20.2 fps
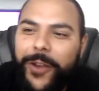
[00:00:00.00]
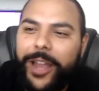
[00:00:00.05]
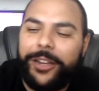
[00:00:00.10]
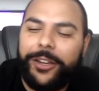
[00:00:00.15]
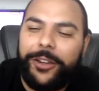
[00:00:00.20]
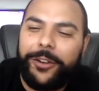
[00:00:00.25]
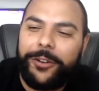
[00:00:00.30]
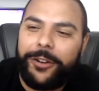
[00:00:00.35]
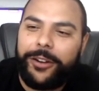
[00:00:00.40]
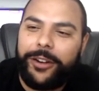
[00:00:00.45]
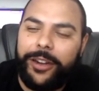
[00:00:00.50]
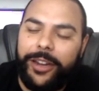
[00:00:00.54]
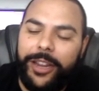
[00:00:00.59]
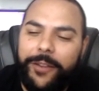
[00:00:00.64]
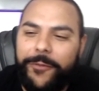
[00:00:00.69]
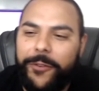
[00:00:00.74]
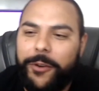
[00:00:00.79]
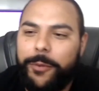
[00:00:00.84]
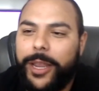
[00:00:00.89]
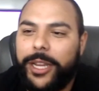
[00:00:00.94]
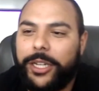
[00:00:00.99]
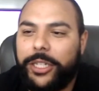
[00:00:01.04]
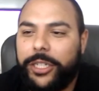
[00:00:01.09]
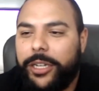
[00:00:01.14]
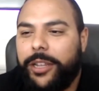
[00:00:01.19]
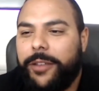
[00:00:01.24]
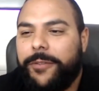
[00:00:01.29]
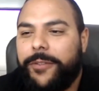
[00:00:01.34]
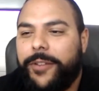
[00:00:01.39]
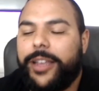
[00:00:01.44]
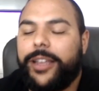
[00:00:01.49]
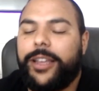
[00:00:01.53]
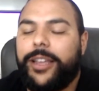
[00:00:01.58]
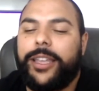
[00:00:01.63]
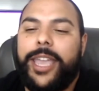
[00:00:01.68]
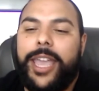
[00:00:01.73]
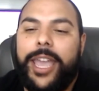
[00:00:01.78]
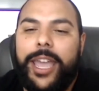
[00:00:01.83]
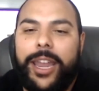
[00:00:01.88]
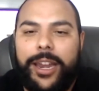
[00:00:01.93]
your information if like a
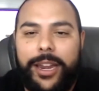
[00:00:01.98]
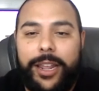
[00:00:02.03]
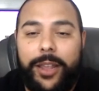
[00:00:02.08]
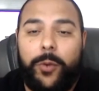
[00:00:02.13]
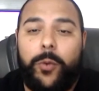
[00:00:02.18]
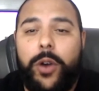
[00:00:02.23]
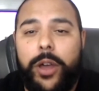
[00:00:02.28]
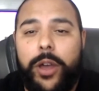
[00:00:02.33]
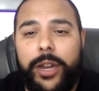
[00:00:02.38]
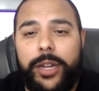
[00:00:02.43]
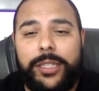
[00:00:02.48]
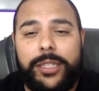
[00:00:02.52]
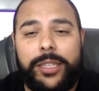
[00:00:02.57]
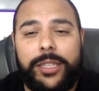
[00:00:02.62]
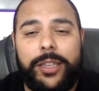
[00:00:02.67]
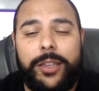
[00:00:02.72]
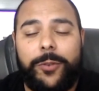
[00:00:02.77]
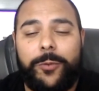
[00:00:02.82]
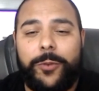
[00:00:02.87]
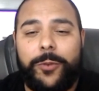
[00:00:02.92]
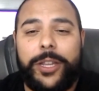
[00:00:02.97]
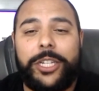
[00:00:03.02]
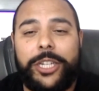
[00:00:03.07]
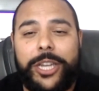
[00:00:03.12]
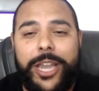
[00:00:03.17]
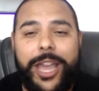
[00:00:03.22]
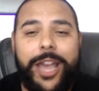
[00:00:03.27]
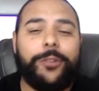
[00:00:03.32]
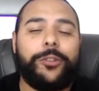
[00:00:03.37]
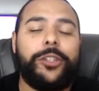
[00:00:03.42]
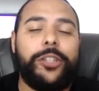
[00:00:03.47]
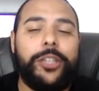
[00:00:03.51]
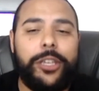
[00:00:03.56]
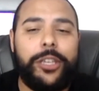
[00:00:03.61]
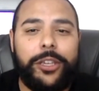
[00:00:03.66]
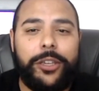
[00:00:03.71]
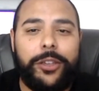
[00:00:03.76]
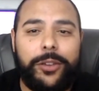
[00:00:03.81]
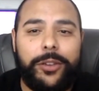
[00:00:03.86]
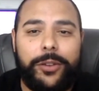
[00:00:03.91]
candidate wanted to reach out to
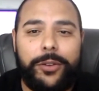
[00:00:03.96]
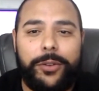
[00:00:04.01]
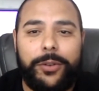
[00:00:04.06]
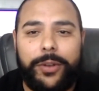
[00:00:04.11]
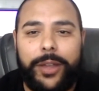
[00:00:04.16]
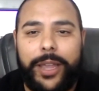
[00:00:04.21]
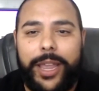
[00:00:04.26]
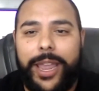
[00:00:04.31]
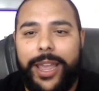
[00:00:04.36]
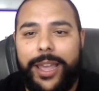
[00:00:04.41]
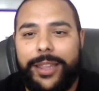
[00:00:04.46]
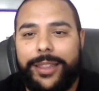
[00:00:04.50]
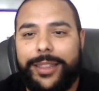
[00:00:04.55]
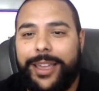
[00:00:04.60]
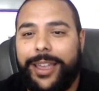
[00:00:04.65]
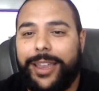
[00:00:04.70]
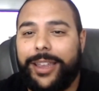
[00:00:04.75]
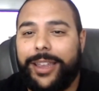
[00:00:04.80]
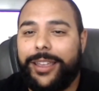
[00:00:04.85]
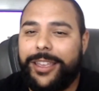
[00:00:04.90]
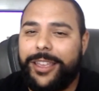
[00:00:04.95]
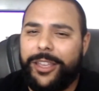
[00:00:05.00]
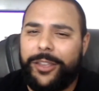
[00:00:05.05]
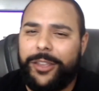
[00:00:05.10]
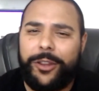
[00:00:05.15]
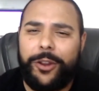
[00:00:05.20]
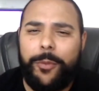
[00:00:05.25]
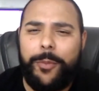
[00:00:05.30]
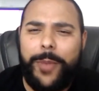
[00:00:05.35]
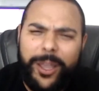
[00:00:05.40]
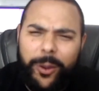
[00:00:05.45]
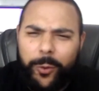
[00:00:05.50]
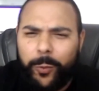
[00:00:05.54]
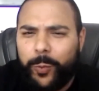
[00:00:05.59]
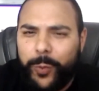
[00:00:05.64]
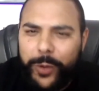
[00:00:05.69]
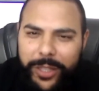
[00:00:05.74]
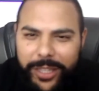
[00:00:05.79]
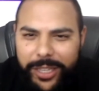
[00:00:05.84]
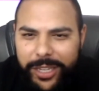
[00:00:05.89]
you and like make a
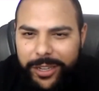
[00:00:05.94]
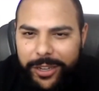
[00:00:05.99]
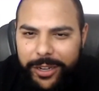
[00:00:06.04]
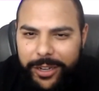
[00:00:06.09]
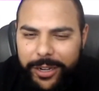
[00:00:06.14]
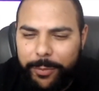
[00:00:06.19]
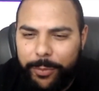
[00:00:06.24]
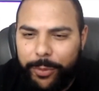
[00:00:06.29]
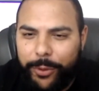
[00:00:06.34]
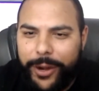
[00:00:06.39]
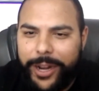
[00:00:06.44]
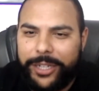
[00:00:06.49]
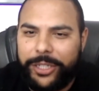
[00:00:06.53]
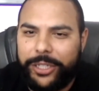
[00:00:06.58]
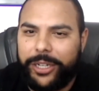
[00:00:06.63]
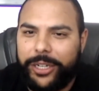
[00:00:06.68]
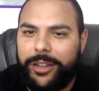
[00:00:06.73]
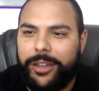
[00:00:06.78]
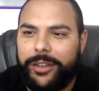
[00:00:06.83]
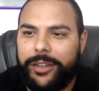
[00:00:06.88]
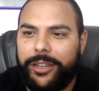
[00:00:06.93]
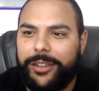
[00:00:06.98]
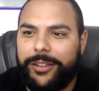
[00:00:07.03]
really good impression on you?